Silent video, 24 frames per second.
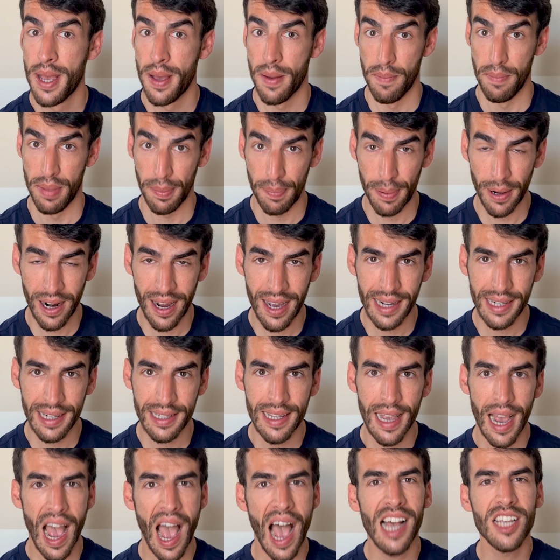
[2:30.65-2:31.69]
Be polite,
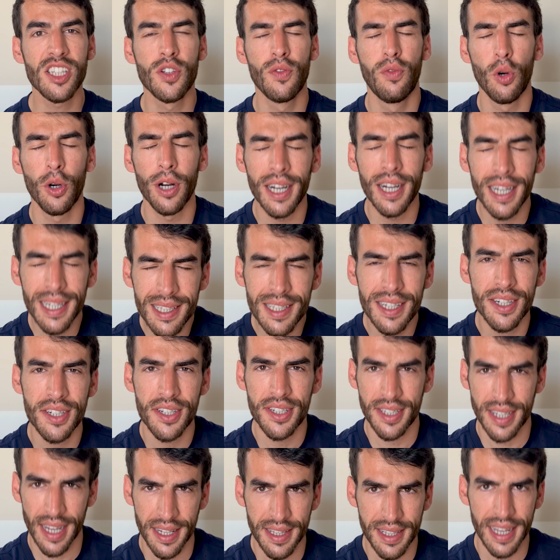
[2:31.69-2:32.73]
ask for
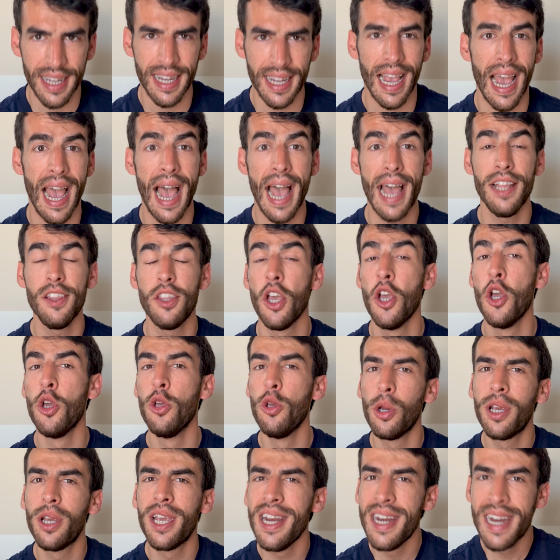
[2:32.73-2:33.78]
understanding, and
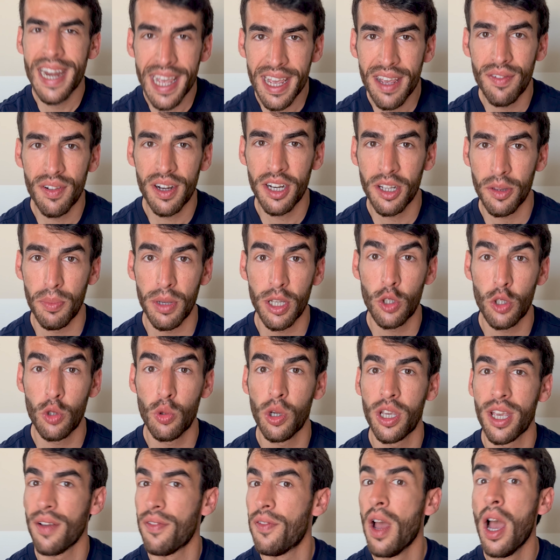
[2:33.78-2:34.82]
you can even admit to
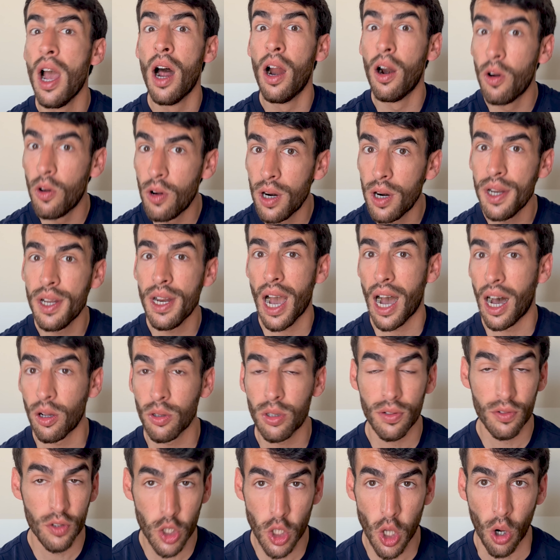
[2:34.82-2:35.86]
have run out
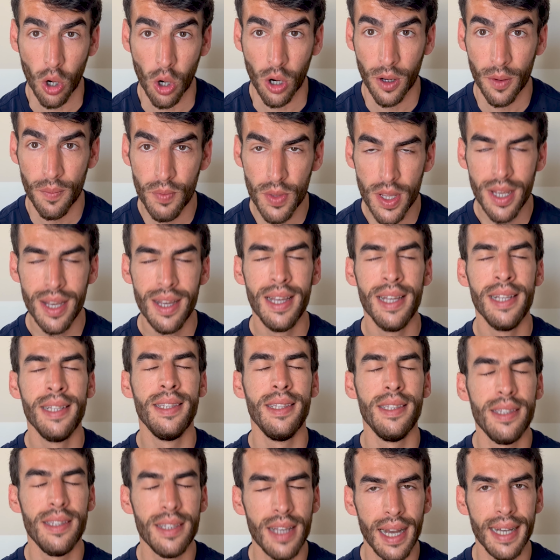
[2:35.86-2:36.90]
of stock.
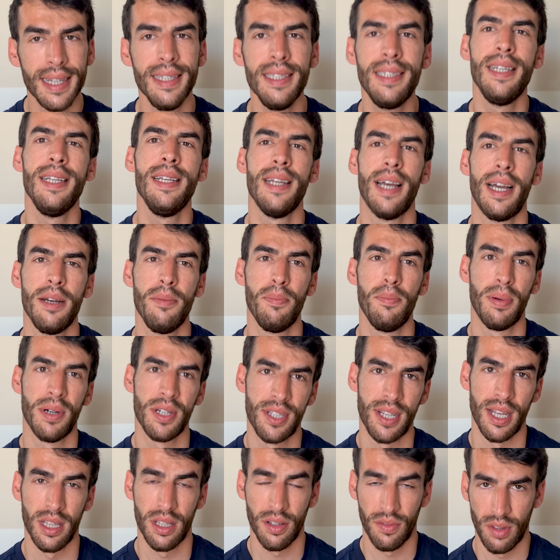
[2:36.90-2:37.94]

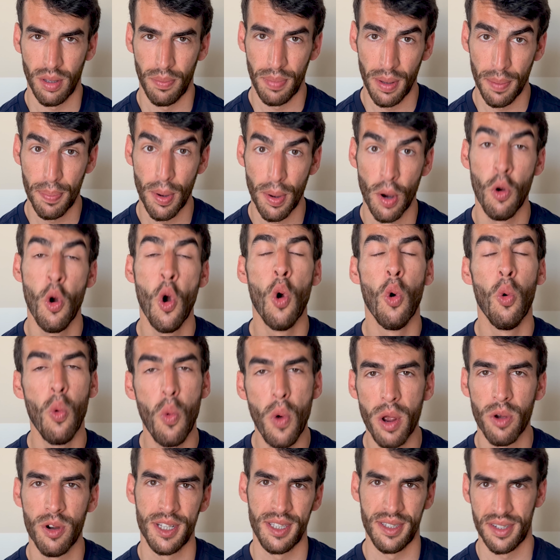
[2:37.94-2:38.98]
99% of the people
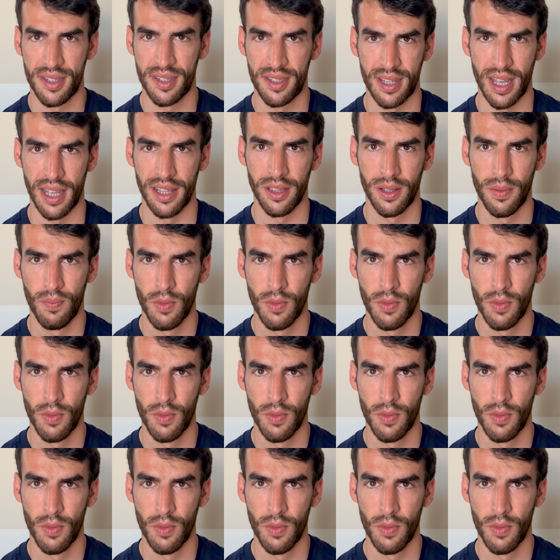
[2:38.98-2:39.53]
will understand.